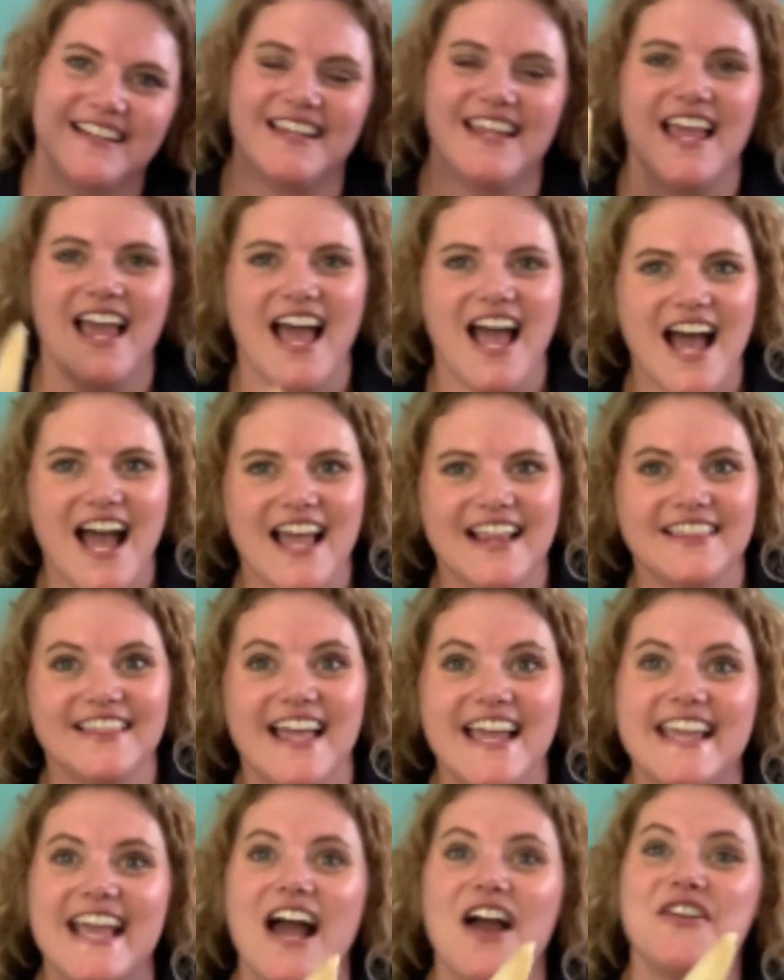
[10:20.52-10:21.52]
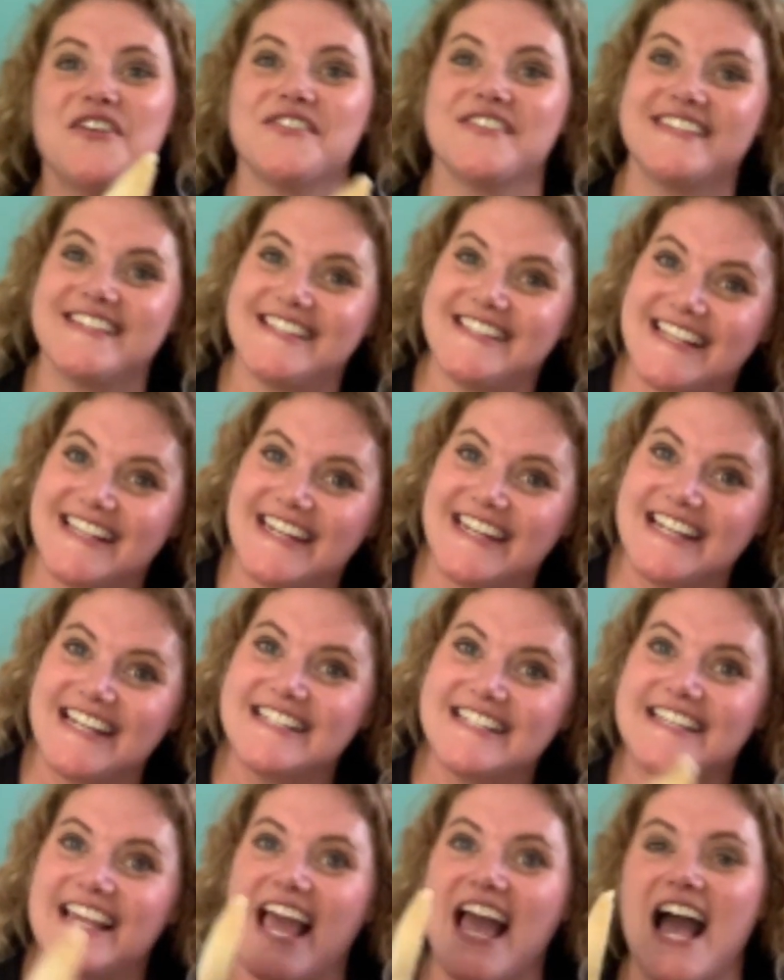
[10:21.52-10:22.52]
Yeah, I like how you're
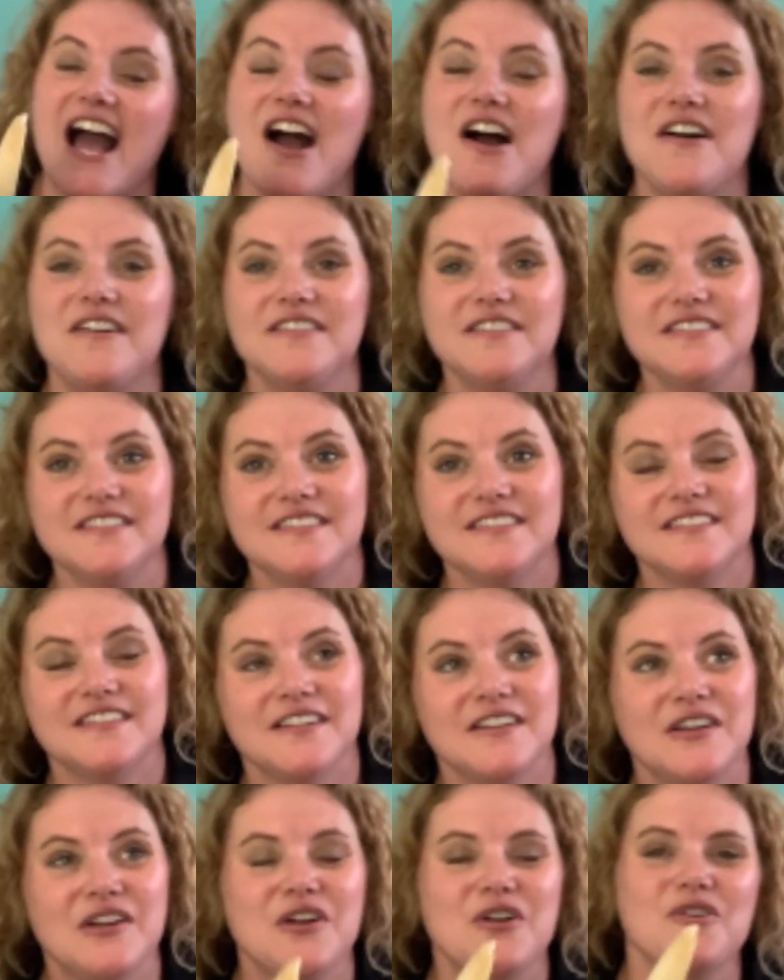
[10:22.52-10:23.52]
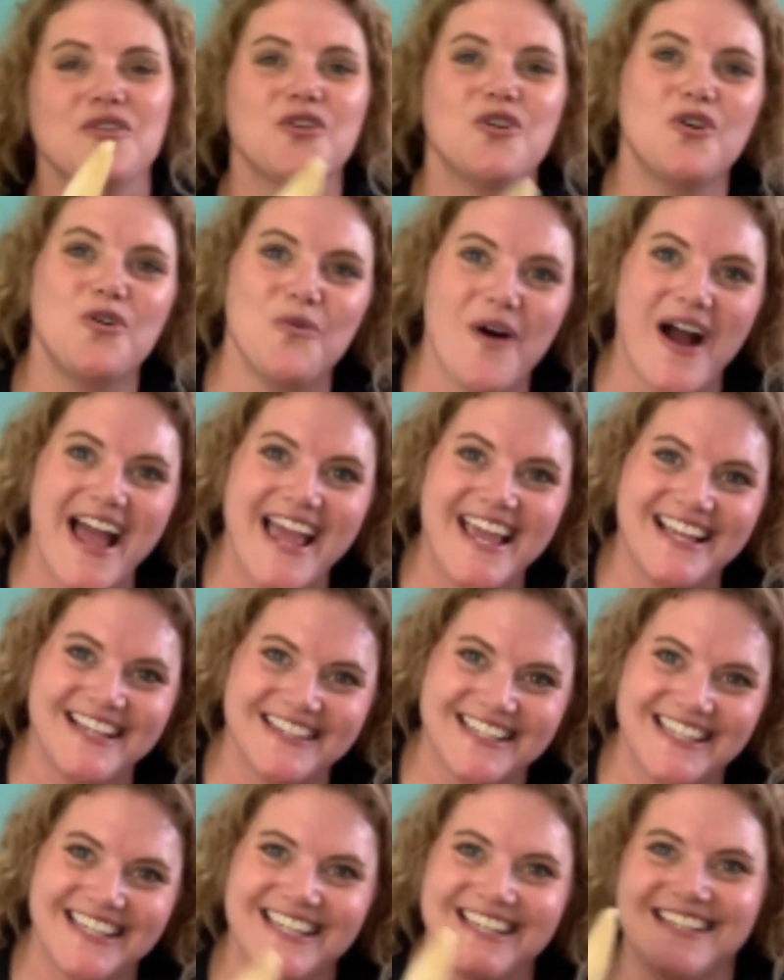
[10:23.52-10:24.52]
sitting down
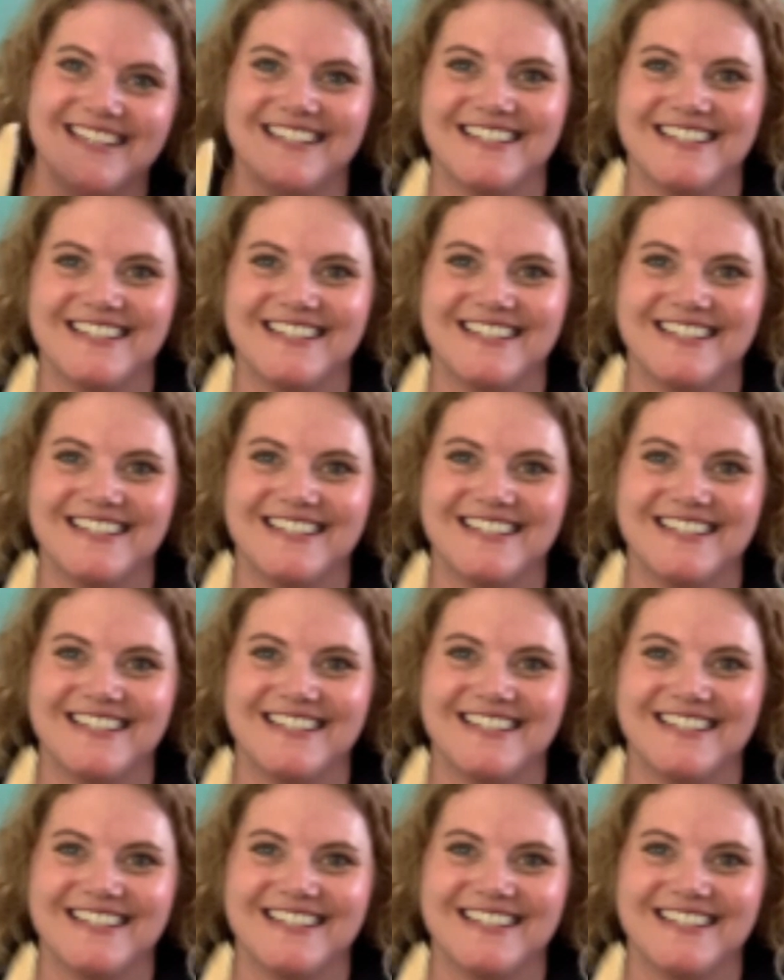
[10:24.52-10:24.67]
quietly.